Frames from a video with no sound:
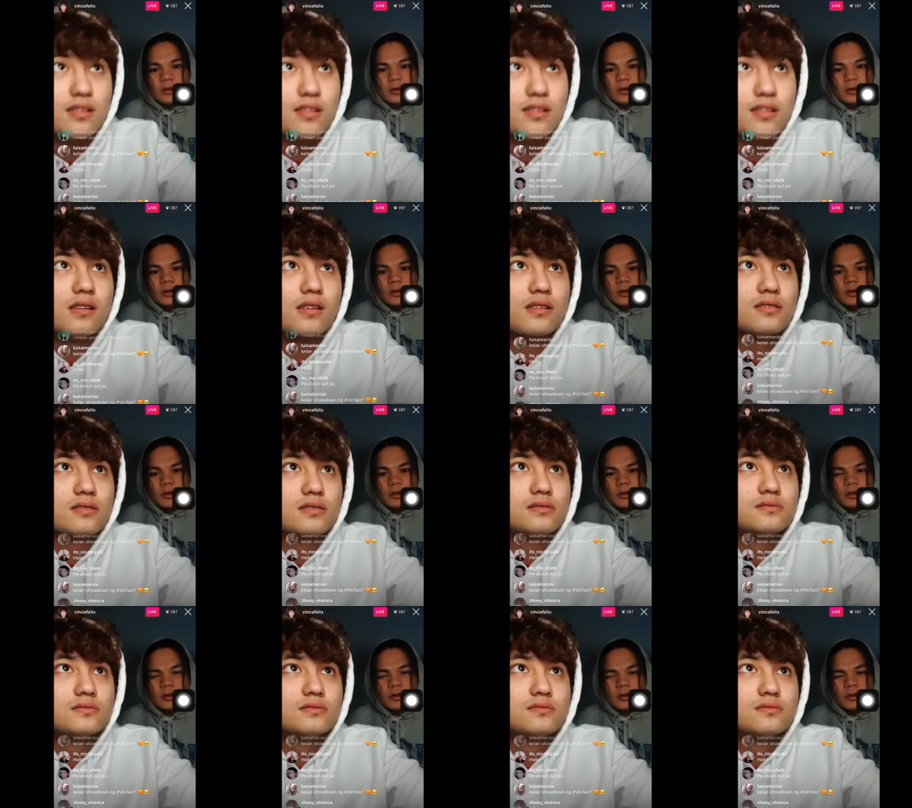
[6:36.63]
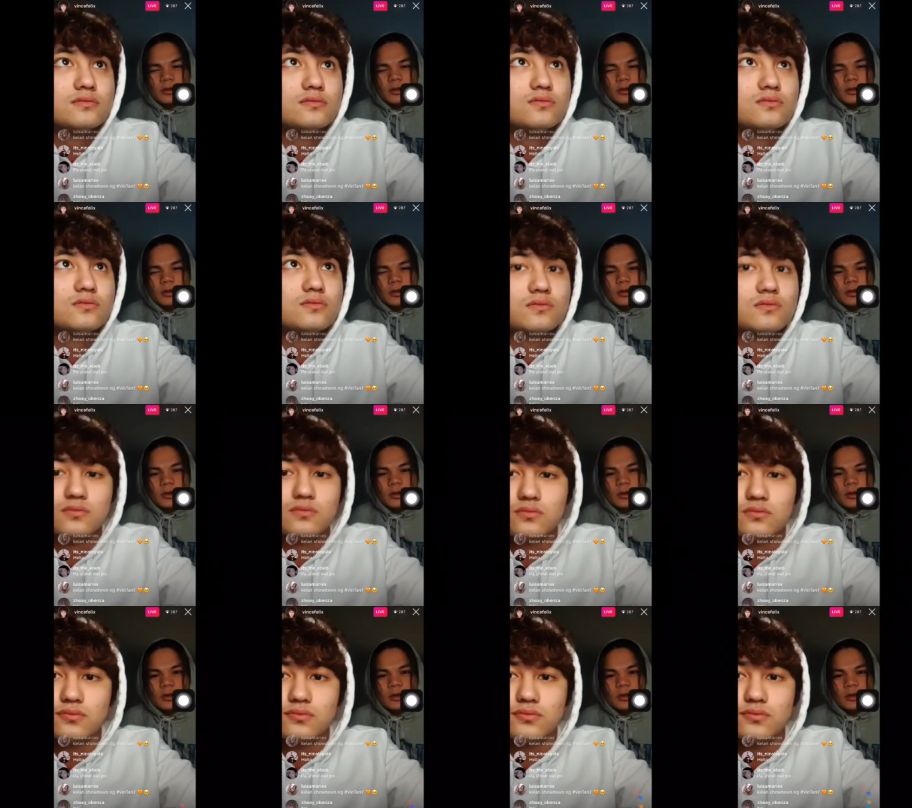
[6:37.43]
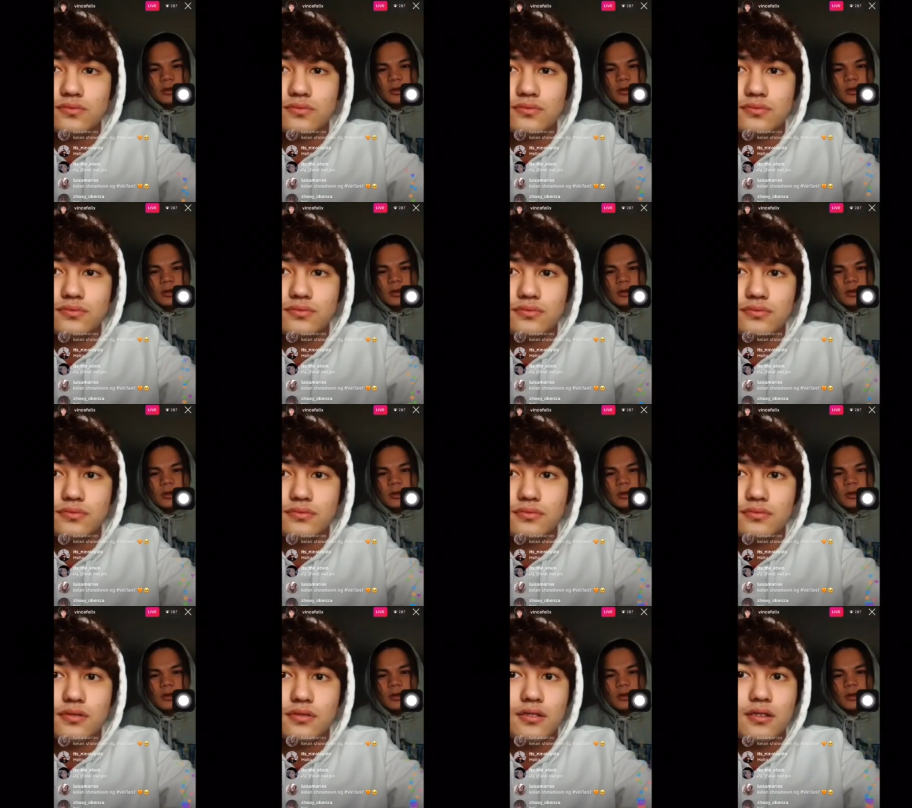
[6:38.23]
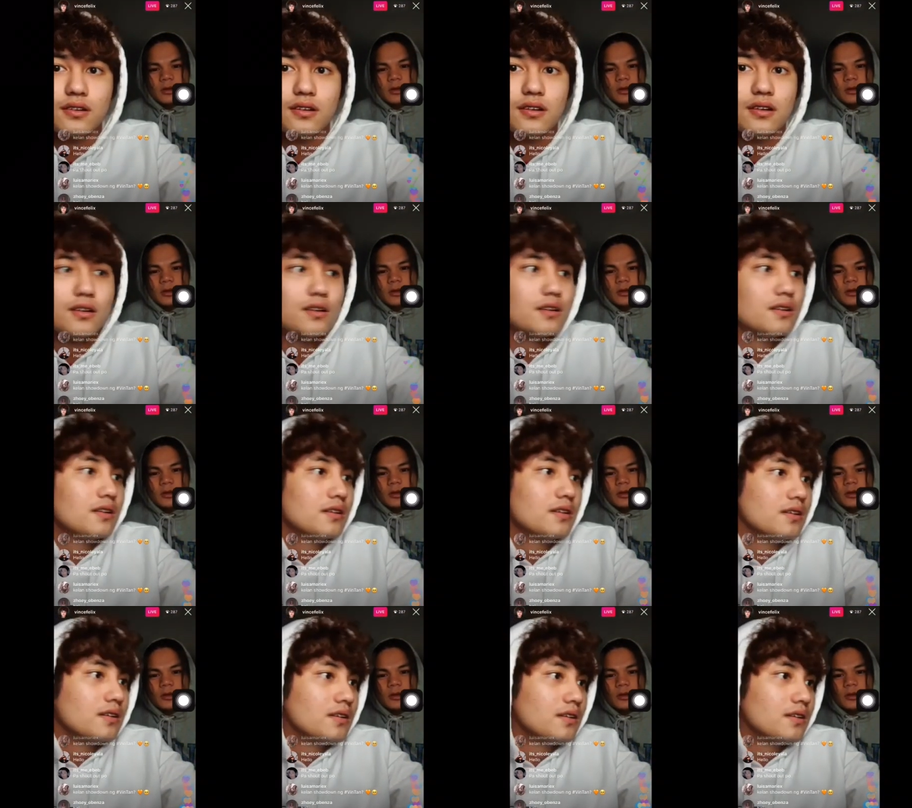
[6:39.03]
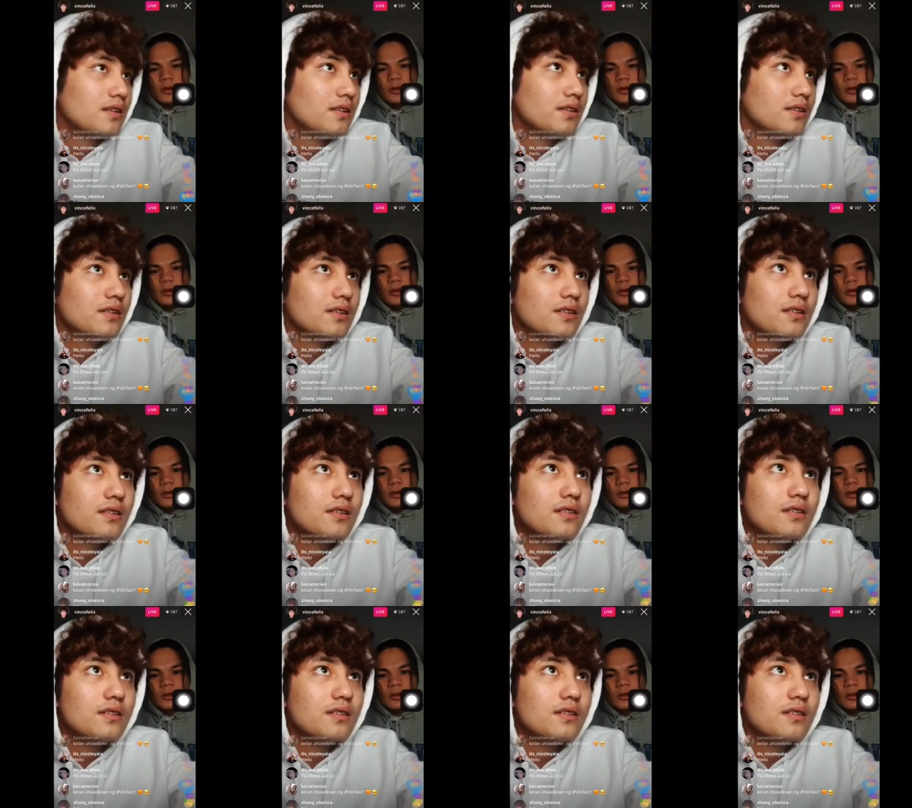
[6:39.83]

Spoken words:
(silence)